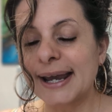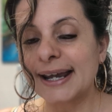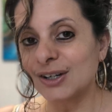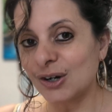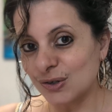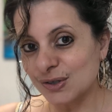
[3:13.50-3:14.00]

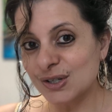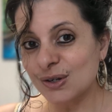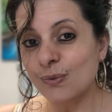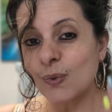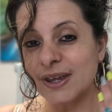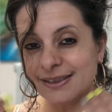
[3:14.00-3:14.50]
and also
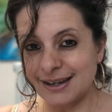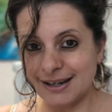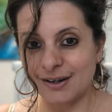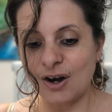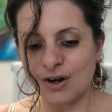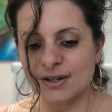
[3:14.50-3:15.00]

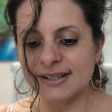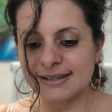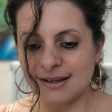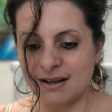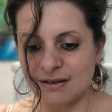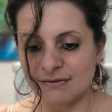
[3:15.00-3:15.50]
within
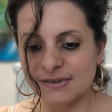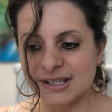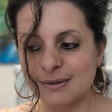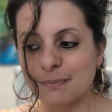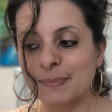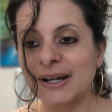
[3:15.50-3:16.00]

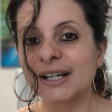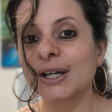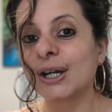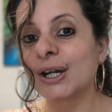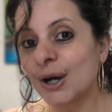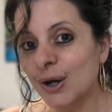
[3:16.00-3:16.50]
ourselves. But
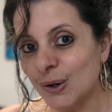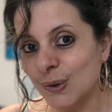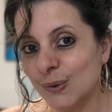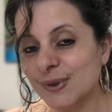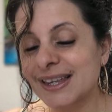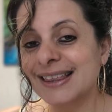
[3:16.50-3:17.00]

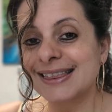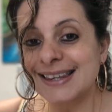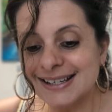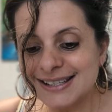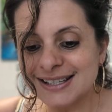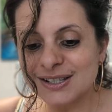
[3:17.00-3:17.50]
know that
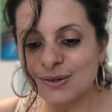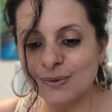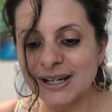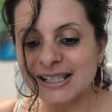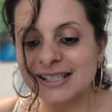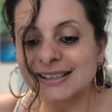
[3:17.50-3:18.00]
this is
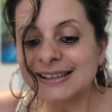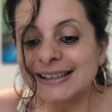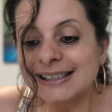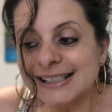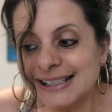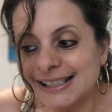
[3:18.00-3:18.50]
going to
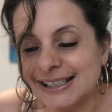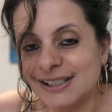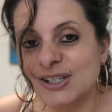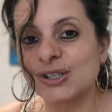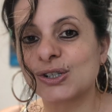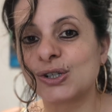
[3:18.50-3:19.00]

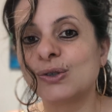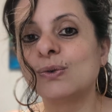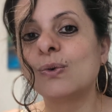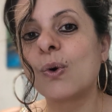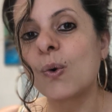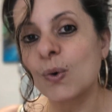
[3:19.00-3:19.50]
lead
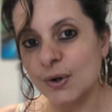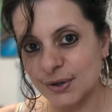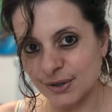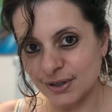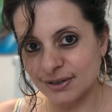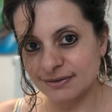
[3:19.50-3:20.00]
to
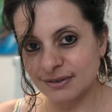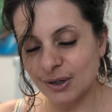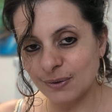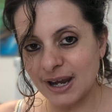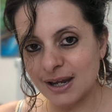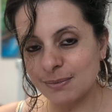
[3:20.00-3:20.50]
order,
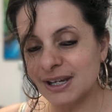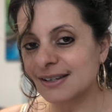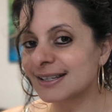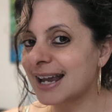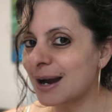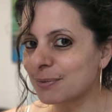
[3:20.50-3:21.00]
okay?
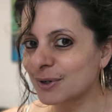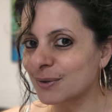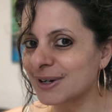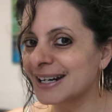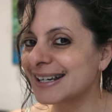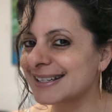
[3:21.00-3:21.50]
Because
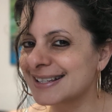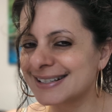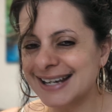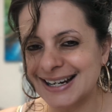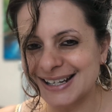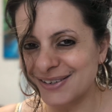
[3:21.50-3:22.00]
Capricorn is the
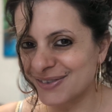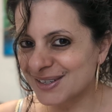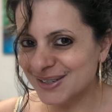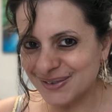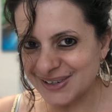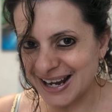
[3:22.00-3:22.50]
daddy of the
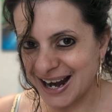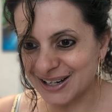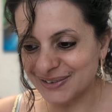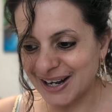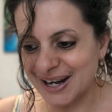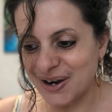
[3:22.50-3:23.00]

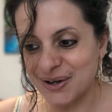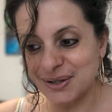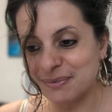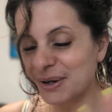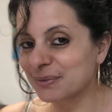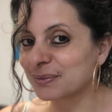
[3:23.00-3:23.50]
zodiac, right? All
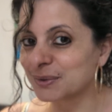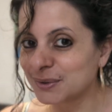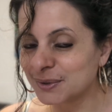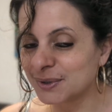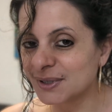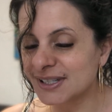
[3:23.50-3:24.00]
about
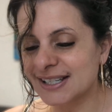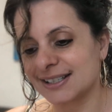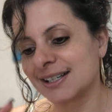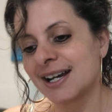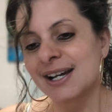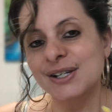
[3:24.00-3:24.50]
rules
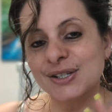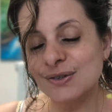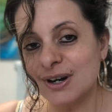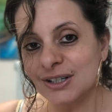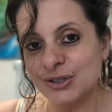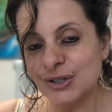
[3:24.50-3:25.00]
and
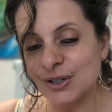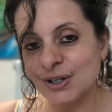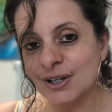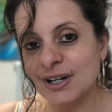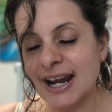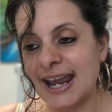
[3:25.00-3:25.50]

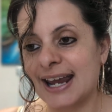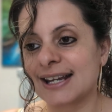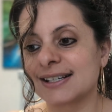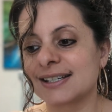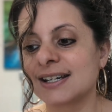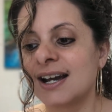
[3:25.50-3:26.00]
structure
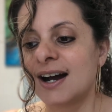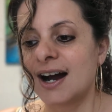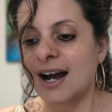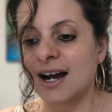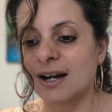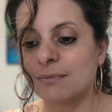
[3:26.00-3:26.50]
and
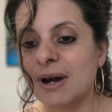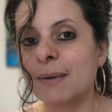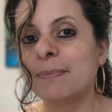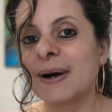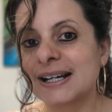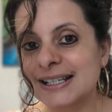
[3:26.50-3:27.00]
um,
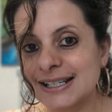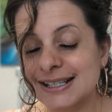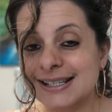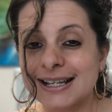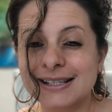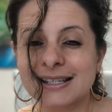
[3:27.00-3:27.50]

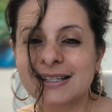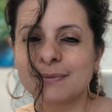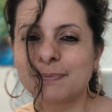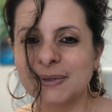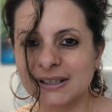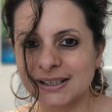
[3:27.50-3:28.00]
abundance and
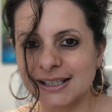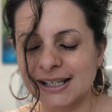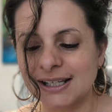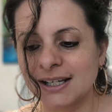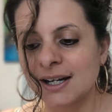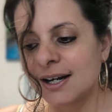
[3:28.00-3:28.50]

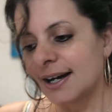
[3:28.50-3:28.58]
stability